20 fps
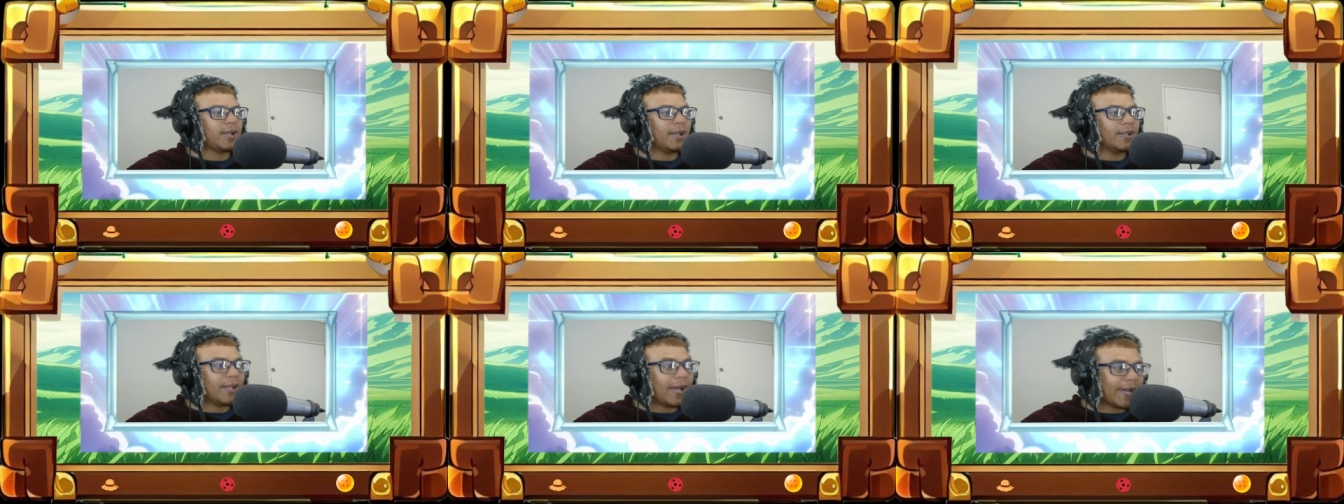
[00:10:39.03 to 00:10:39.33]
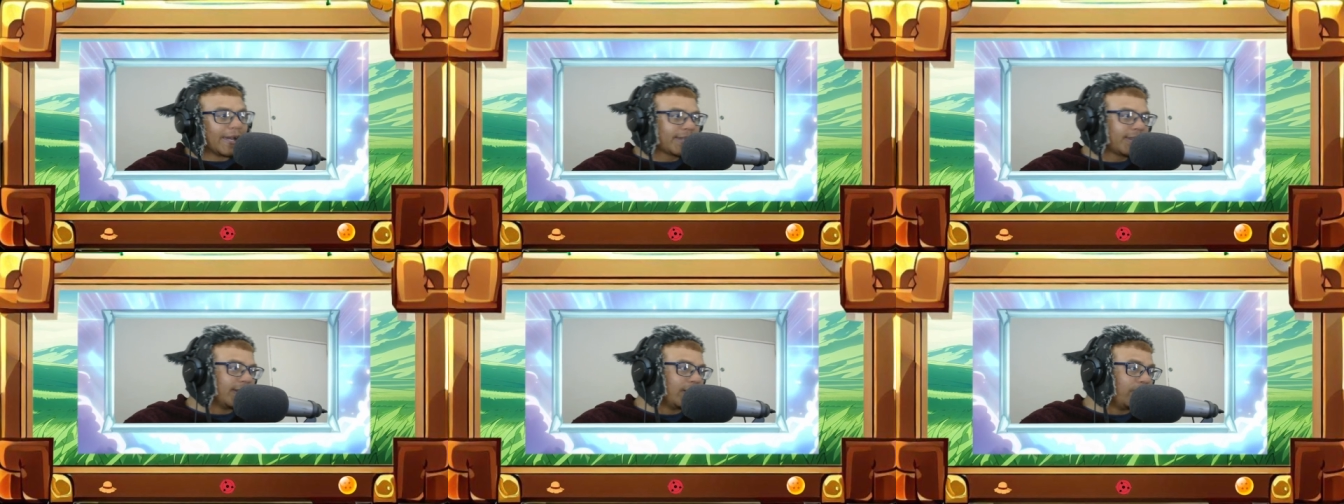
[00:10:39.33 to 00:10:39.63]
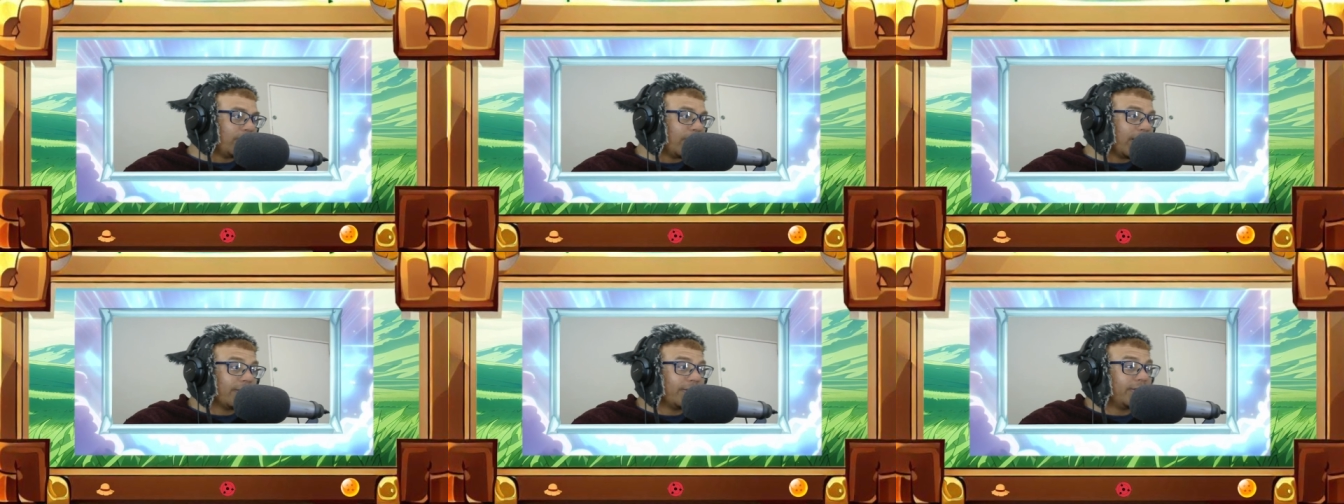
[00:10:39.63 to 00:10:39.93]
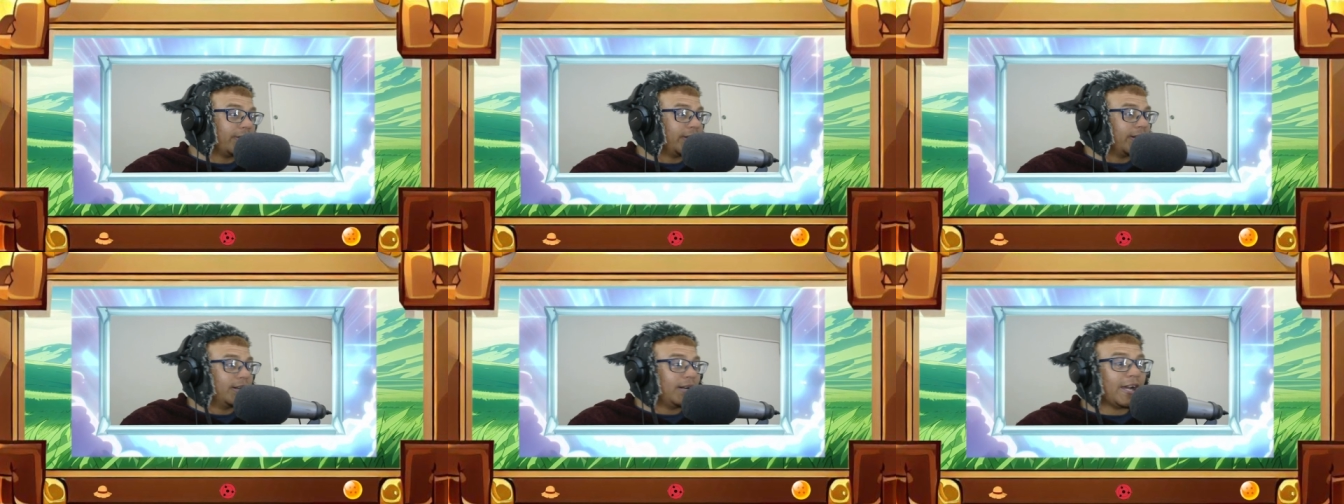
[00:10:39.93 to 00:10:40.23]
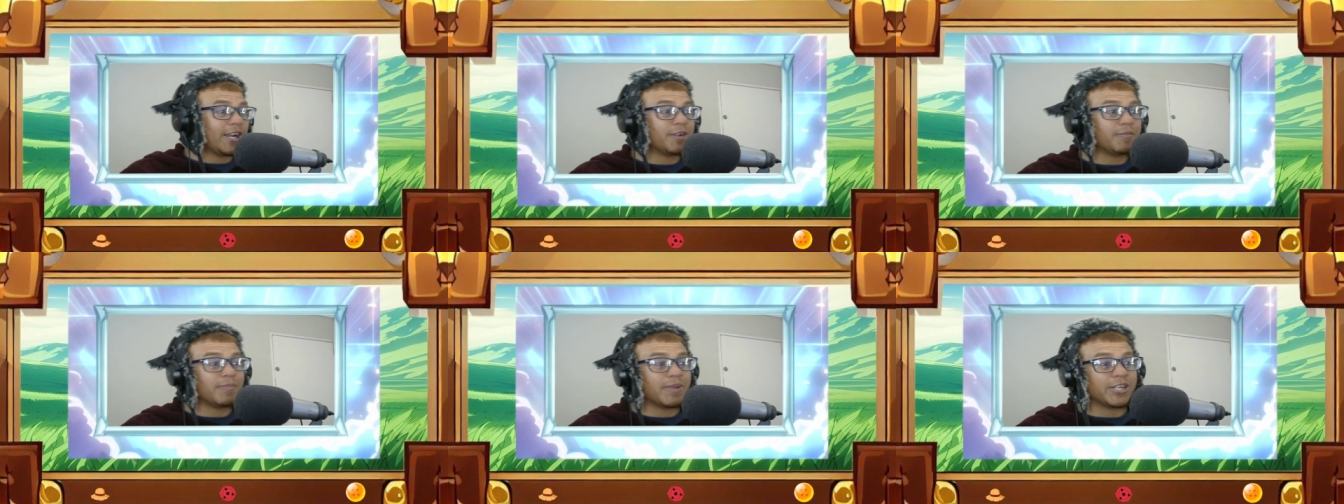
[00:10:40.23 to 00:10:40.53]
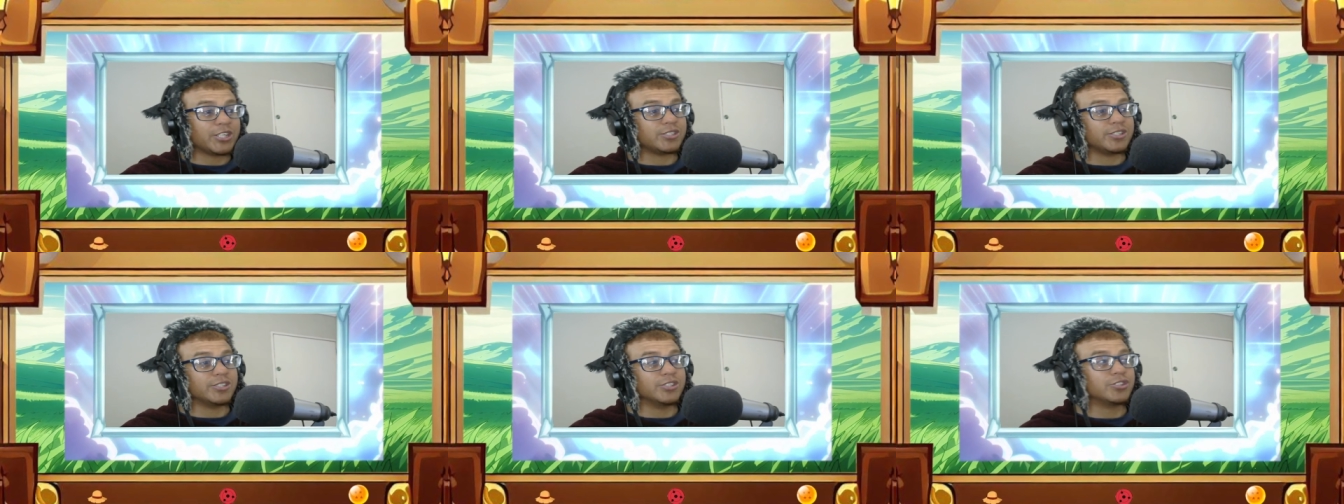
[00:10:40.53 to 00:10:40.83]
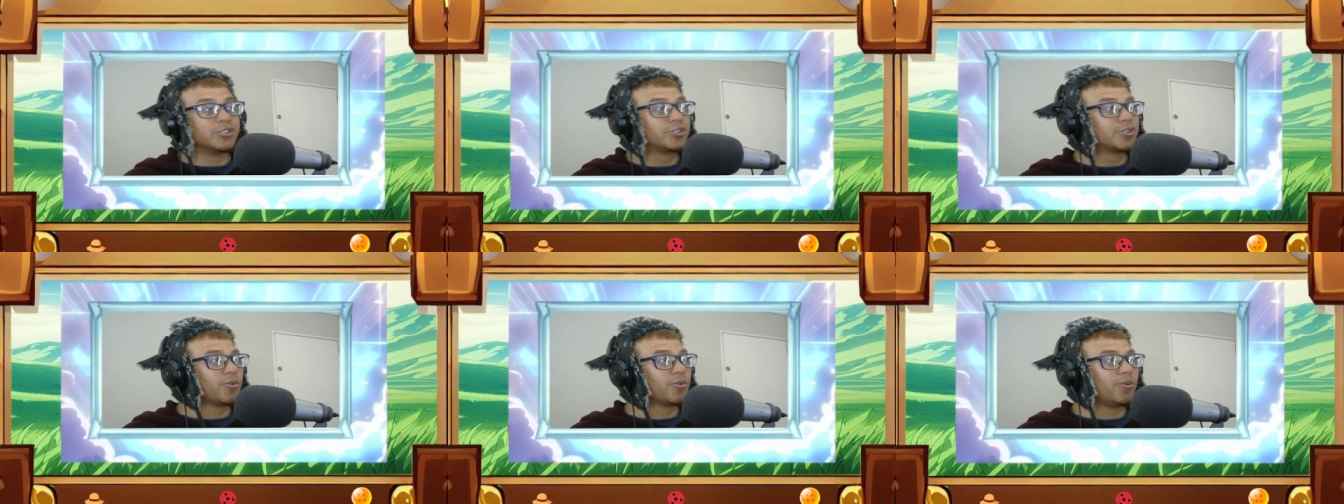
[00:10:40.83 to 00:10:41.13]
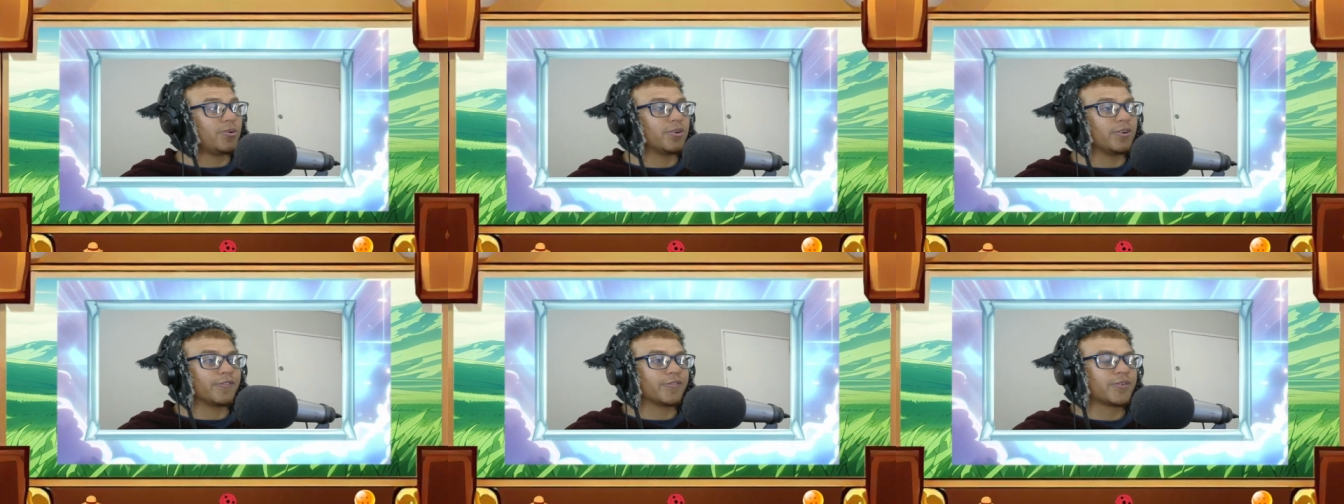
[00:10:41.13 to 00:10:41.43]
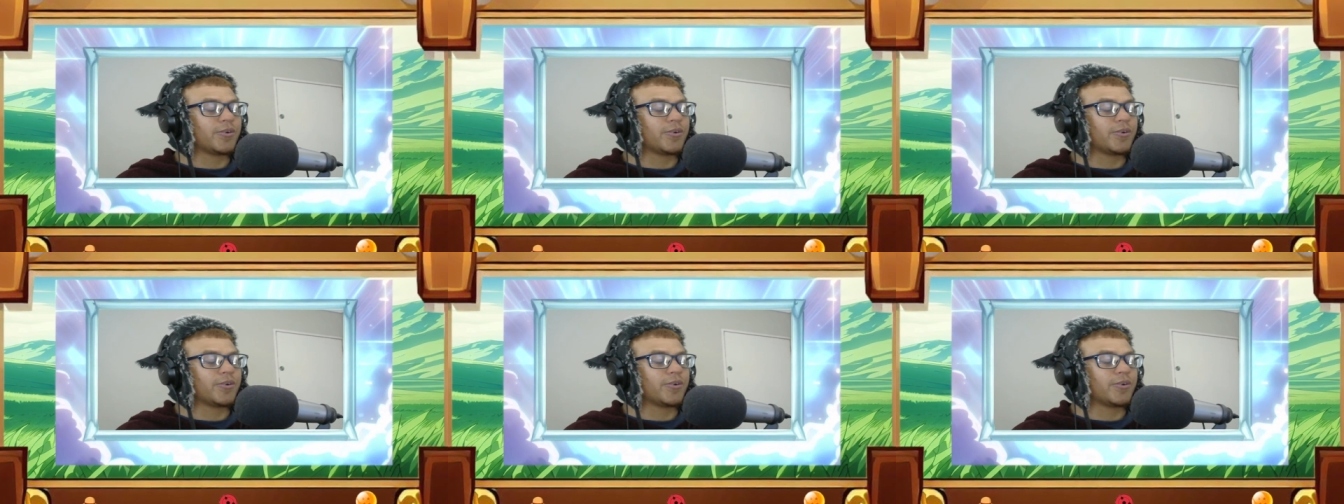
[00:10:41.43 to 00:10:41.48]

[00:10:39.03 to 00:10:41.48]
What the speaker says: I like the way the animation is drawn, of